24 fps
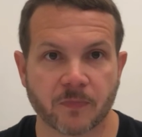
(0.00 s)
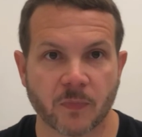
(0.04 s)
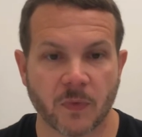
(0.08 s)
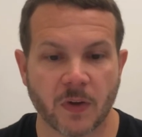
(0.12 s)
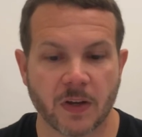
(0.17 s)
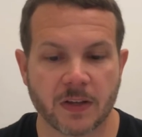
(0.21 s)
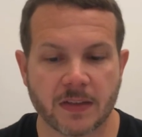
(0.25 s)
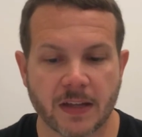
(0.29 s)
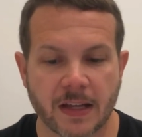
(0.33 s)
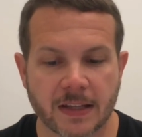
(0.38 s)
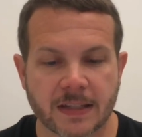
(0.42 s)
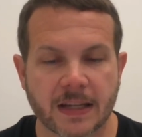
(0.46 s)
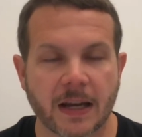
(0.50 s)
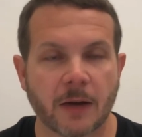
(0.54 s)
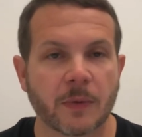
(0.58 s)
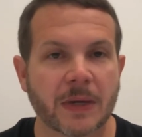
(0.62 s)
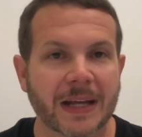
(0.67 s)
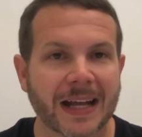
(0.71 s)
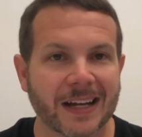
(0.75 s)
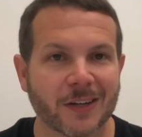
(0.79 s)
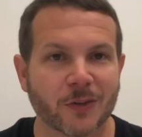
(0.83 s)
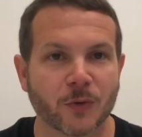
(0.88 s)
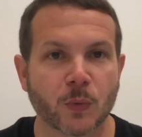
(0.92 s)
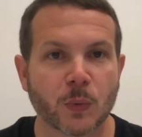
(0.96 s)
Right? That's how
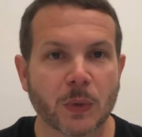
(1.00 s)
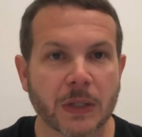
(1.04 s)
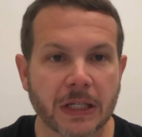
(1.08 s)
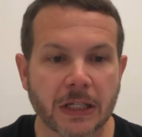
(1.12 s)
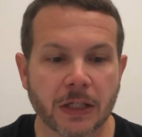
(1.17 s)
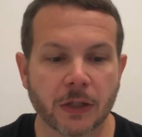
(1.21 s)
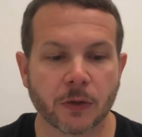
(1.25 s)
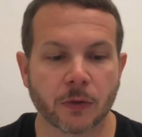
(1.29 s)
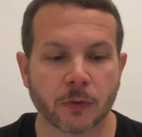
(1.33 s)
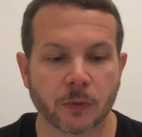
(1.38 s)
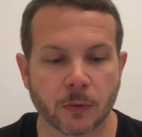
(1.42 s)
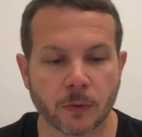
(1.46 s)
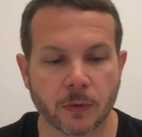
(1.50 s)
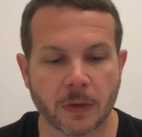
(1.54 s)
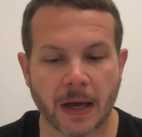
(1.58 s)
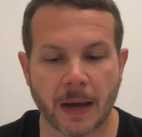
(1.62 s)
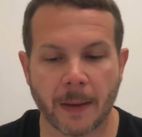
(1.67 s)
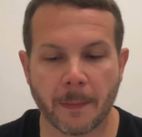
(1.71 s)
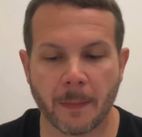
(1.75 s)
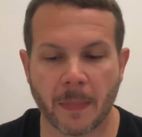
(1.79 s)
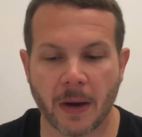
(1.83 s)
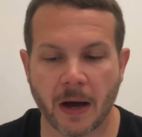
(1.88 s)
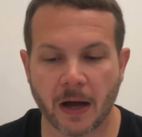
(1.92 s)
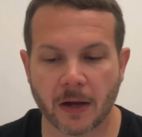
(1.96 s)
we kind of read through
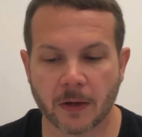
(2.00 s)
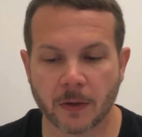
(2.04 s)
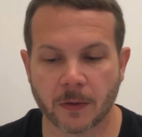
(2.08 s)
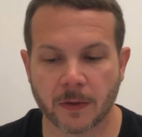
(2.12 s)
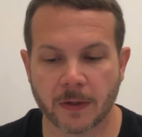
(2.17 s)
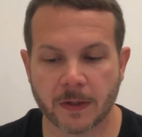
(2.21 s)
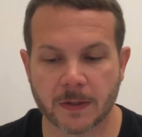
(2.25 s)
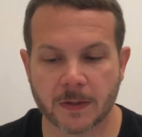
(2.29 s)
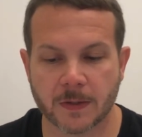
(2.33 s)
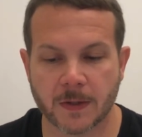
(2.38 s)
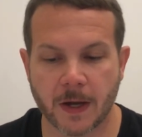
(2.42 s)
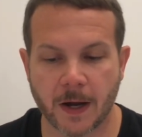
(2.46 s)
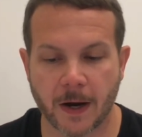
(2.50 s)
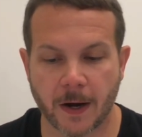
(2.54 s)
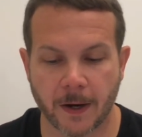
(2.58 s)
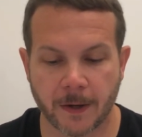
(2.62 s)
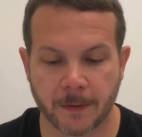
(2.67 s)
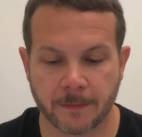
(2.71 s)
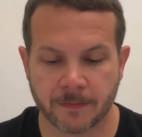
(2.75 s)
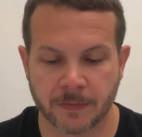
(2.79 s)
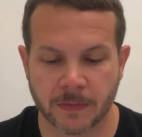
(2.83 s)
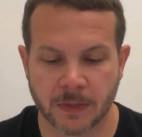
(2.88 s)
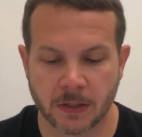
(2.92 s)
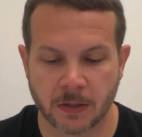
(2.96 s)
that model that's
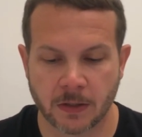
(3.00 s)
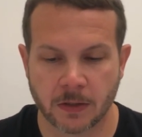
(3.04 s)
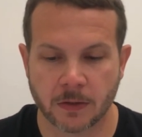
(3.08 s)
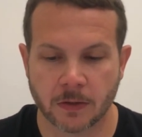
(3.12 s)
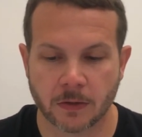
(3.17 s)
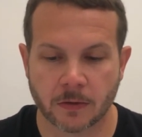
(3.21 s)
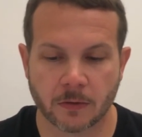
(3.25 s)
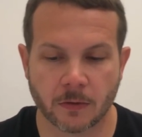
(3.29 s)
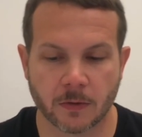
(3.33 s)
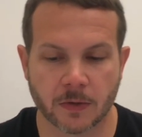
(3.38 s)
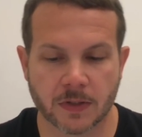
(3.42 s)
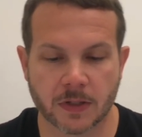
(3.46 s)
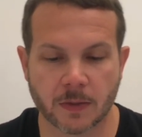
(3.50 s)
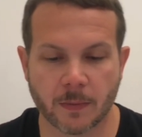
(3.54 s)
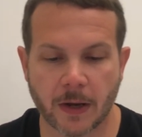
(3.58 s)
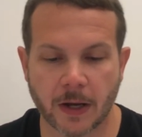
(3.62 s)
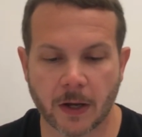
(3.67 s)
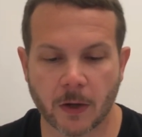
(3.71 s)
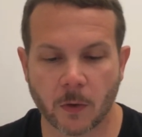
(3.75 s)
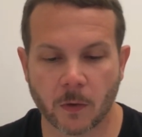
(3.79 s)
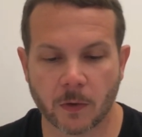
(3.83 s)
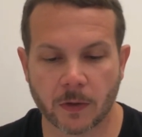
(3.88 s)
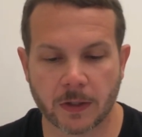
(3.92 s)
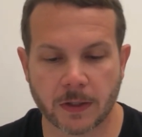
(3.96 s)
there. Throw a
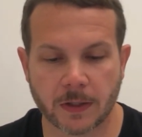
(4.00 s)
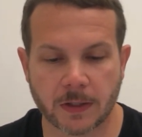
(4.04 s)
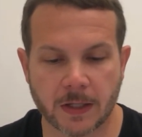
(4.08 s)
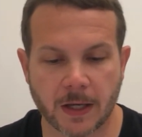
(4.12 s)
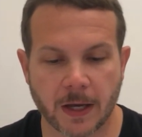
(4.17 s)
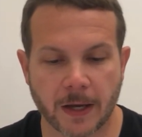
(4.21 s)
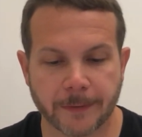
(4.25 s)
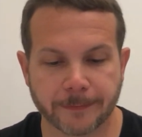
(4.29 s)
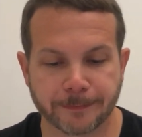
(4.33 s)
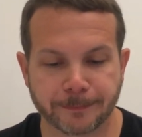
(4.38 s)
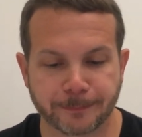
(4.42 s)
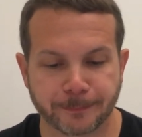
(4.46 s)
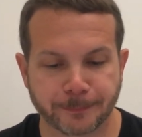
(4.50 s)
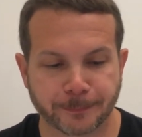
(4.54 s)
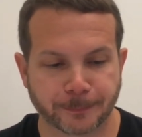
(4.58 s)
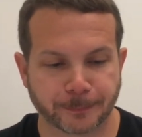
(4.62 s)
semicolon at the end.